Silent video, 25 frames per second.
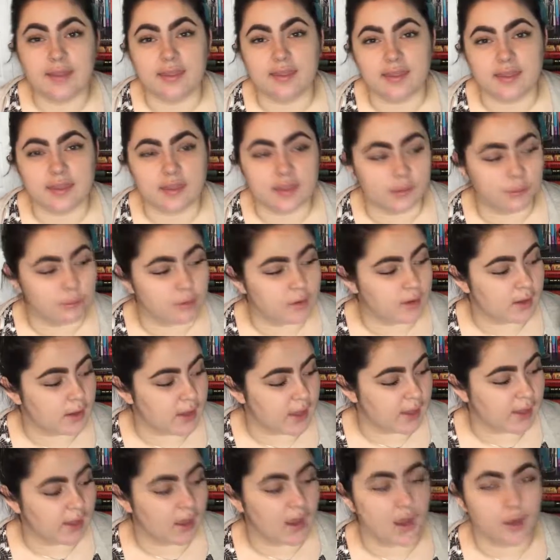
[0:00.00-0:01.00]
and the book
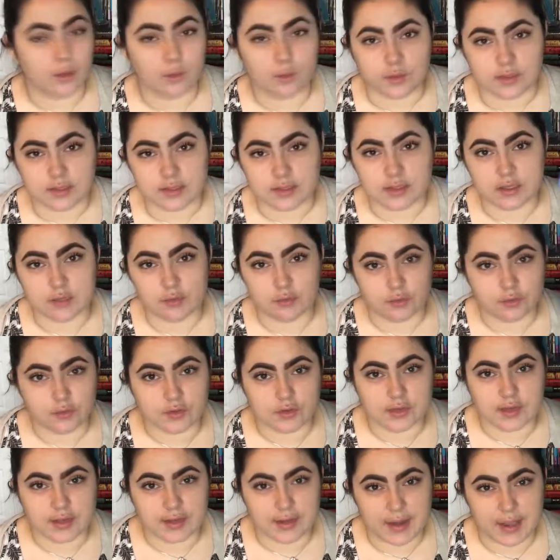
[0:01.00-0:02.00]
I got was The Rose
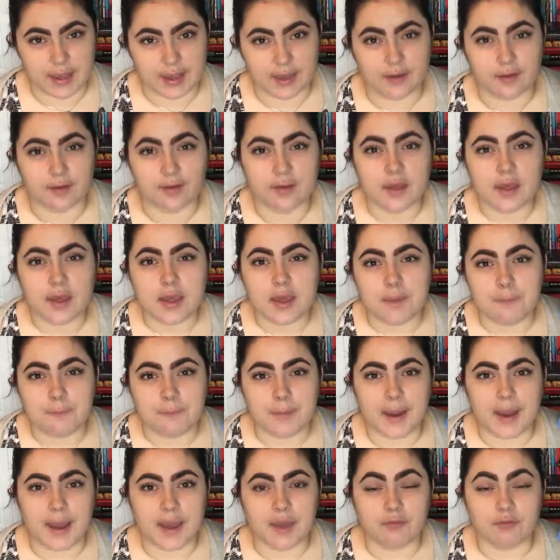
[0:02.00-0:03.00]
and the Dagger
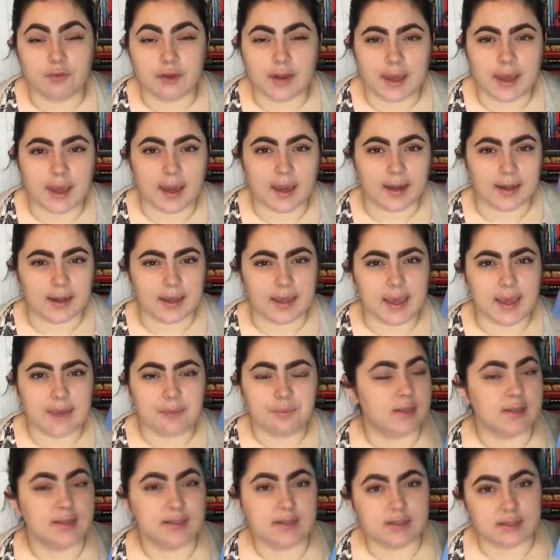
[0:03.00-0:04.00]
by Renee Ahdieh.
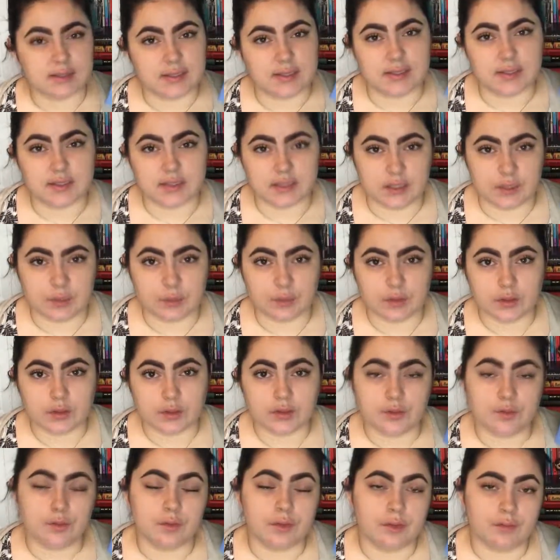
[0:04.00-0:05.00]
This is the sequel
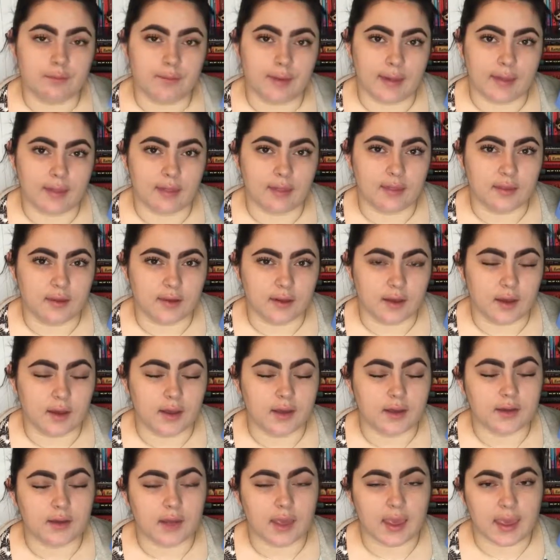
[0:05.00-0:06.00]
to The Wrath and the
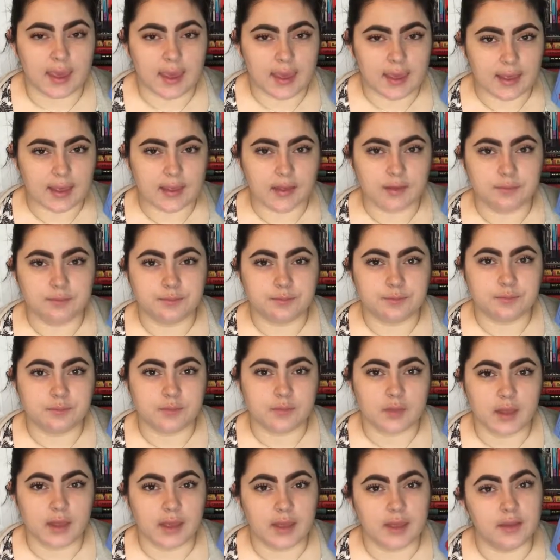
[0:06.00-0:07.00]
Dawn
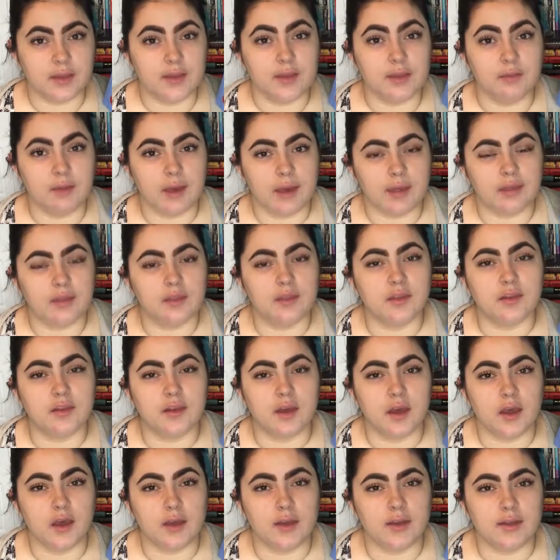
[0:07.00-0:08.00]
and The Wrath and the
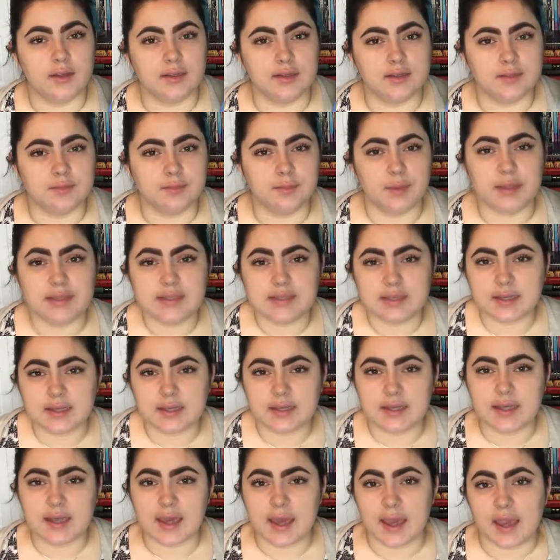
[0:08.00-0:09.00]
Dawn is
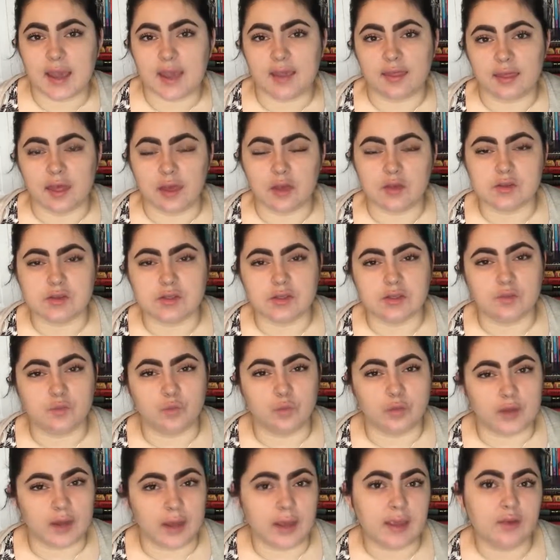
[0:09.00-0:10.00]
basically a Thousand and
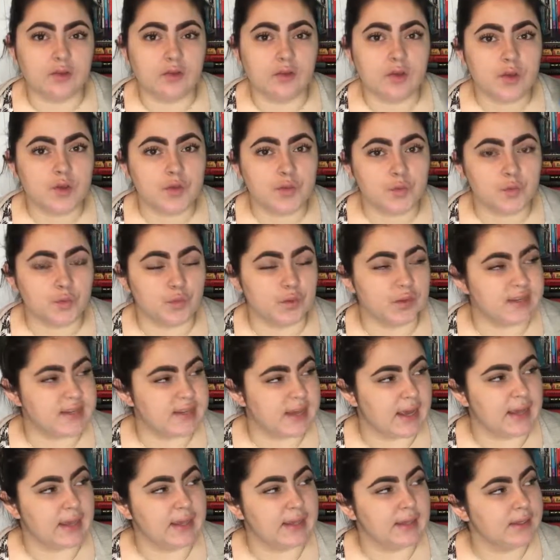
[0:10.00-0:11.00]
One Night
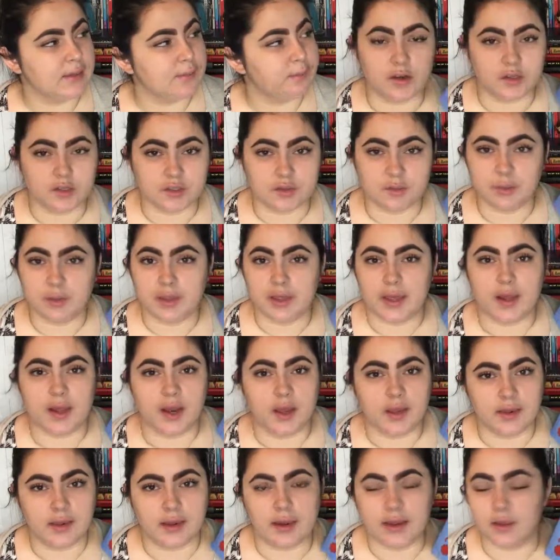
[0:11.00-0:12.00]
retelling. I just plan
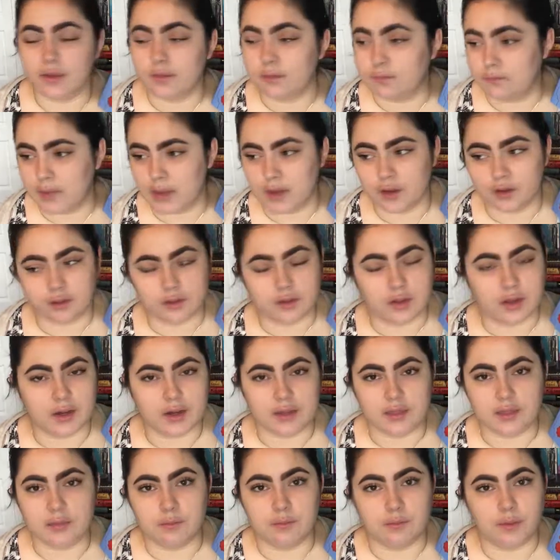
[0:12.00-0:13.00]
on like
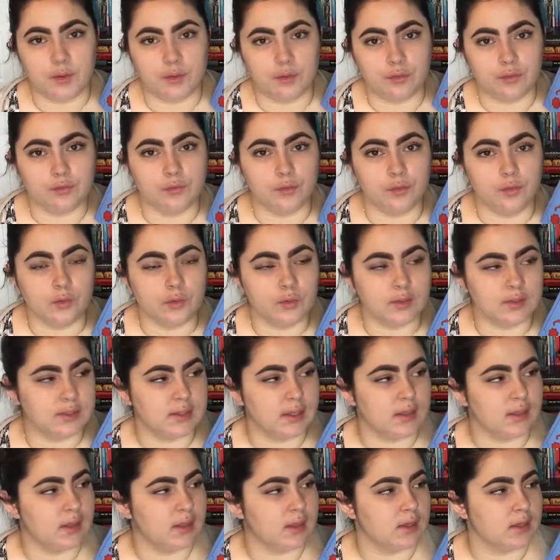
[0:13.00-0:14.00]
marathoning them both through because
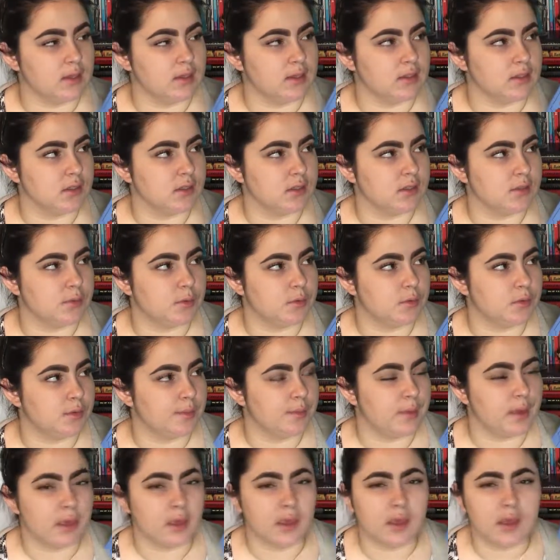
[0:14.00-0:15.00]
I think these are supposed to
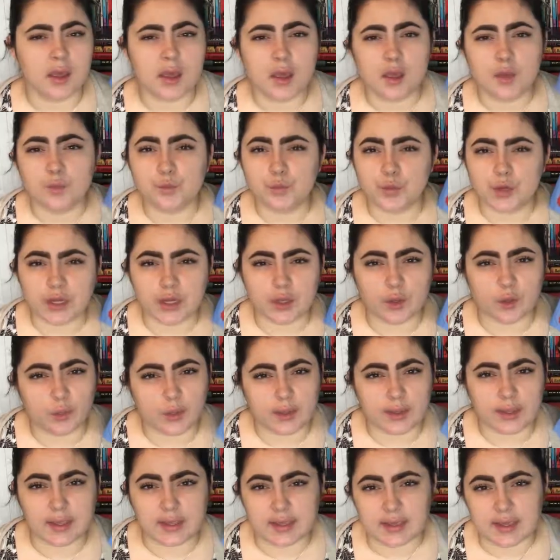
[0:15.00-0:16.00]
be pretty
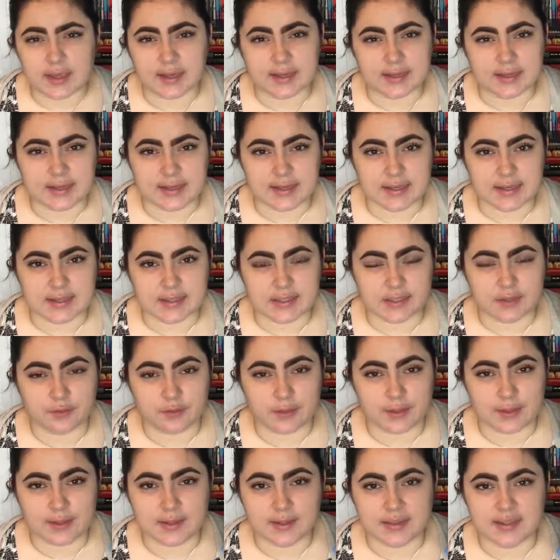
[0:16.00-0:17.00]
quick and easy
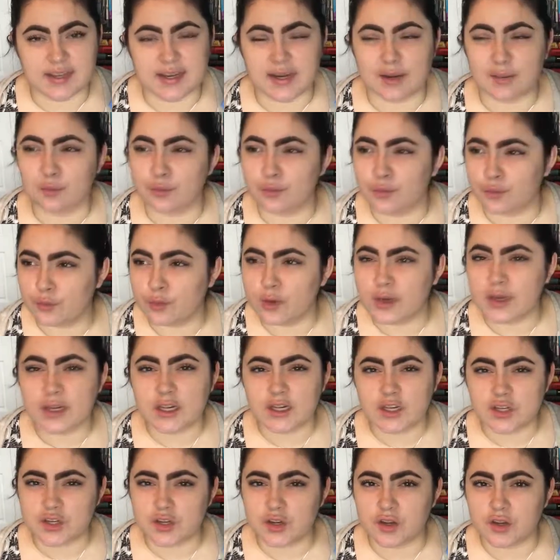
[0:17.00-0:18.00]
reads and I'm
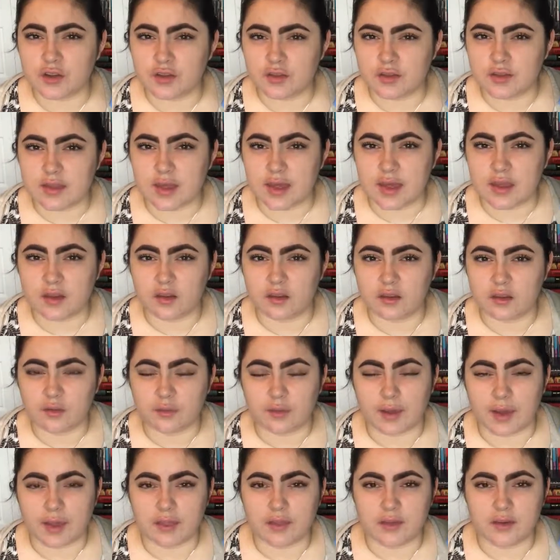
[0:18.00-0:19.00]
pretty sure that The
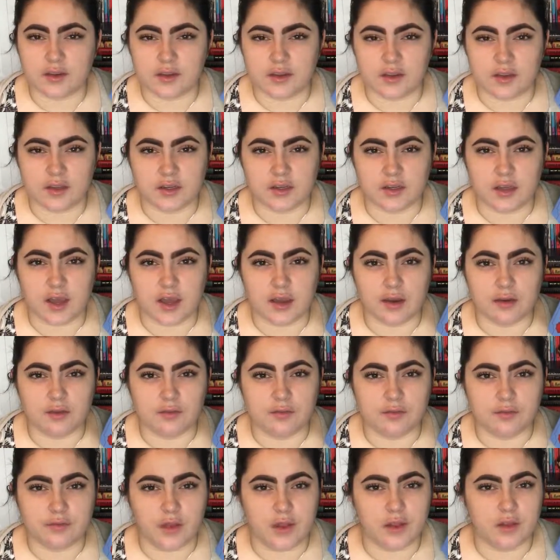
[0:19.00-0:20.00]
Wrath and the Dawn
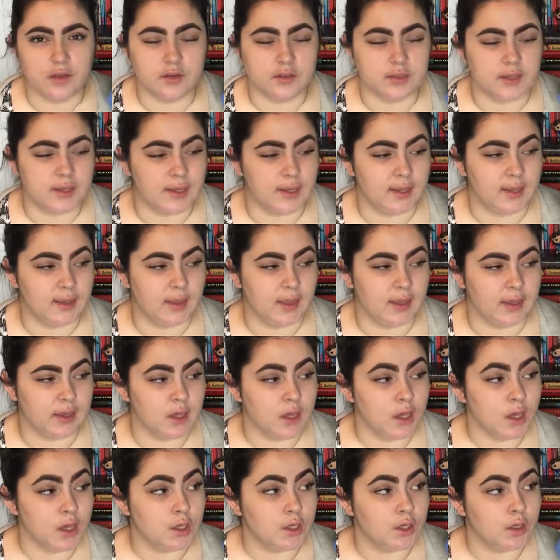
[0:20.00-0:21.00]
follows a like
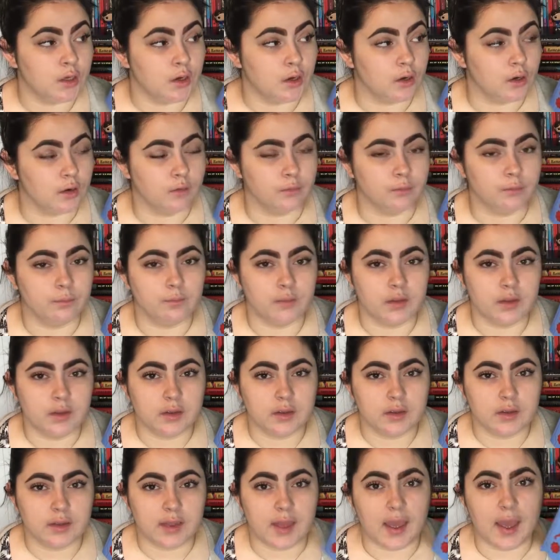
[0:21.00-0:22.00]
or
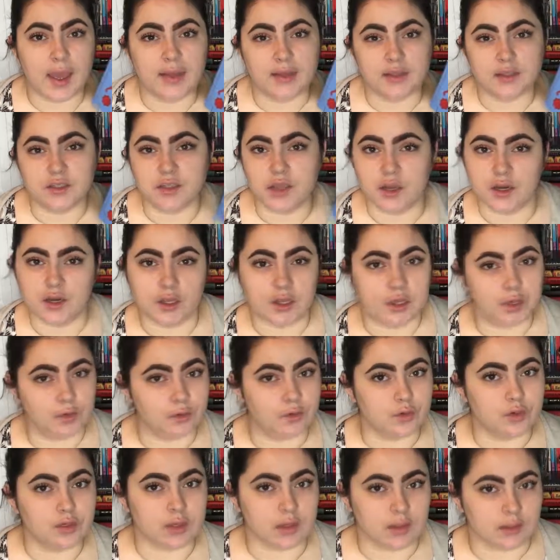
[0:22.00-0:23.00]
ends on a
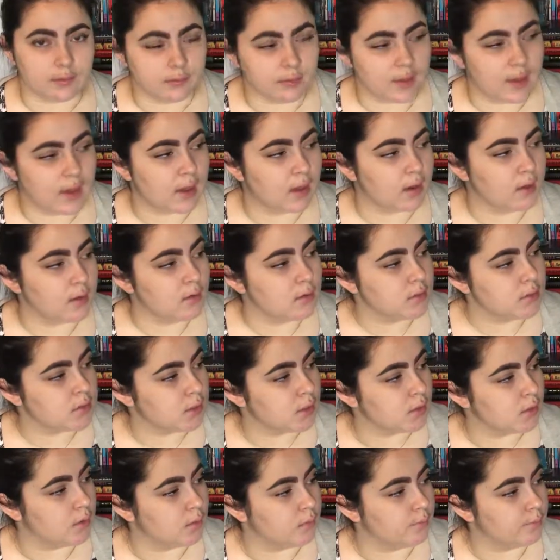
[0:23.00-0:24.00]
huge cliffhanger
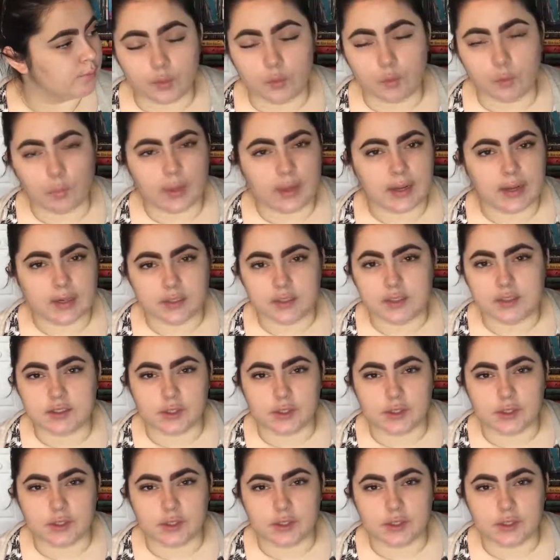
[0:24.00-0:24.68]
so I've been waiting